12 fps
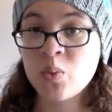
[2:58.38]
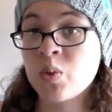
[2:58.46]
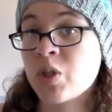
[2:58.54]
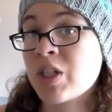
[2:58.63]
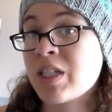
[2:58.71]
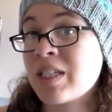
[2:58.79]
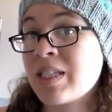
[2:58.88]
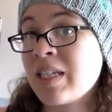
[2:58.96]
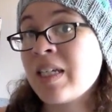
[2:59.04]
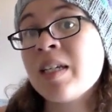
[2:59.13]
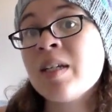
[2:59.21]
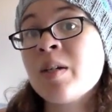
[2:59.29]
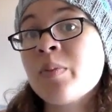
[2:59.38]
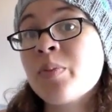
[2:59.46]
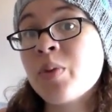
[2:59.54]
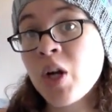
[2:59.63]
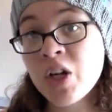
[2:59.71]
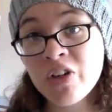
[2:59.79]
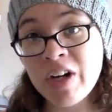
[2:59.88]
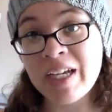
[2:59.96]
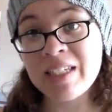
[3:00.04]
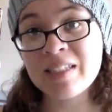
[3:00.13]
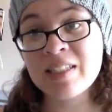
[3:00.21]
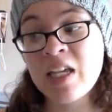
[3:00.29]
Works in
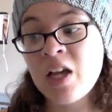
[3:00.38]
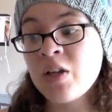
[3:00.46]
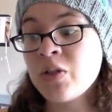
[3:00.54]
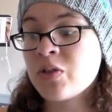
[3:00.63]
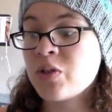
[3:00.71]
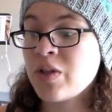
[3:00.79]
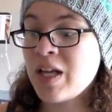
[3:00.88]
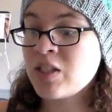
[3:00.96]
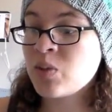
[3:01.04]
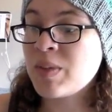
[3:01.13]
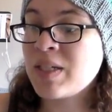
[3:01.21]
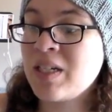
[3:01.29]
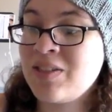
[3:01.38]
progress. So last week